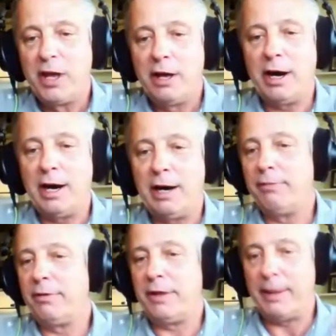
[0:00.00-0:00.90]

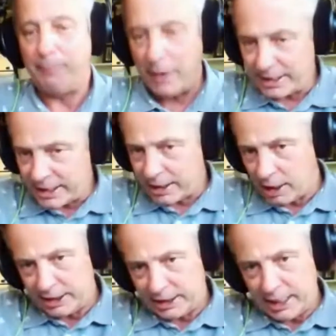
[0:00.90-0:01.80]
that
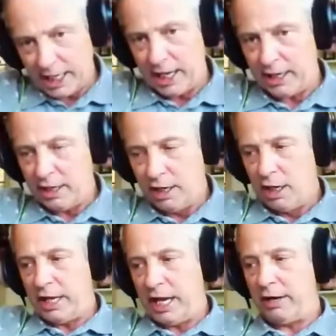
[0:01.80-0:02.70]
basically said
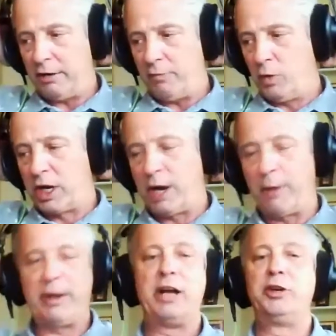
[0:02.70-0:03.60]
that we're
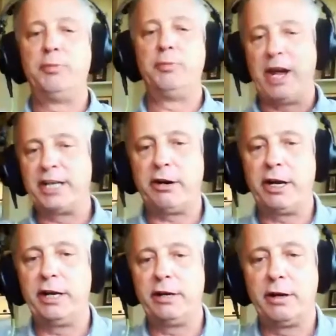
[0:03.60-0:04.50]
coming on
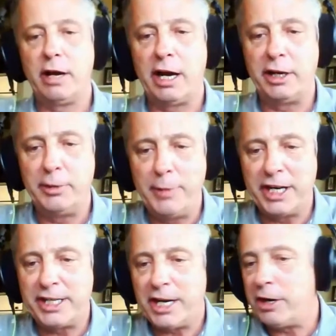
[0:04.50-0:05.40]
a
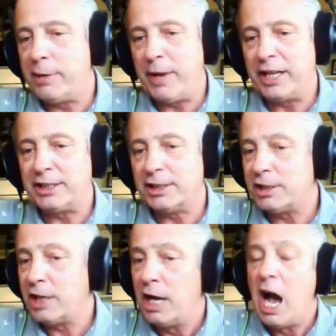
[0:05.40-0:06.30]
humanitarian
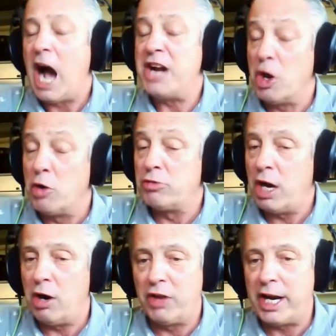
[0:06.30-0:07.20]
basis. I don't
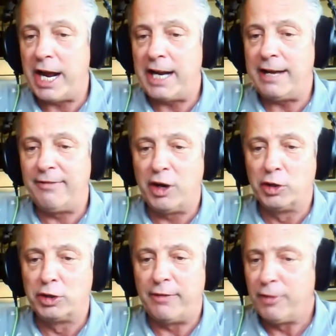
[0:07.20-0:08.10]
know that any of
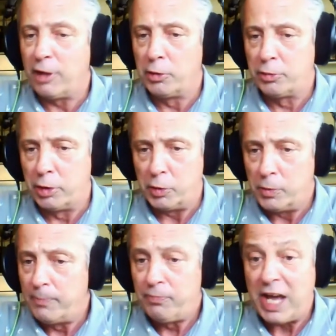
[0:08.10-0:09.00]
those have flowed through.
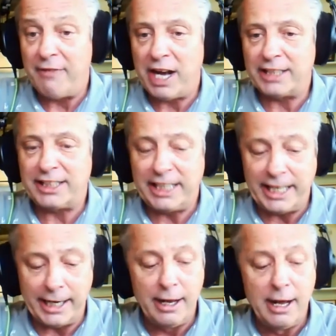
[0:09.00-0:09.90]
Have not
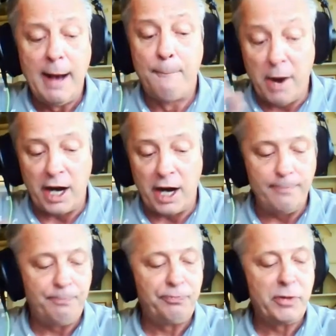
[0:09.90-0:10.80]
seen it.
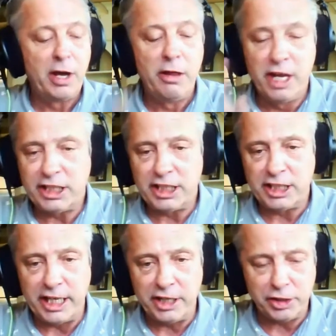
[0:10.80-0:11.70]
But this is
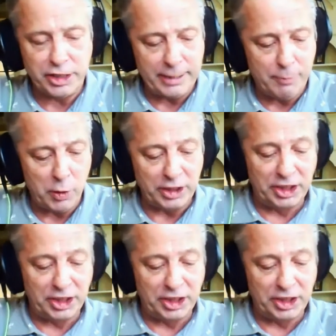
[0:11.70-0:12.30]
the interesting point.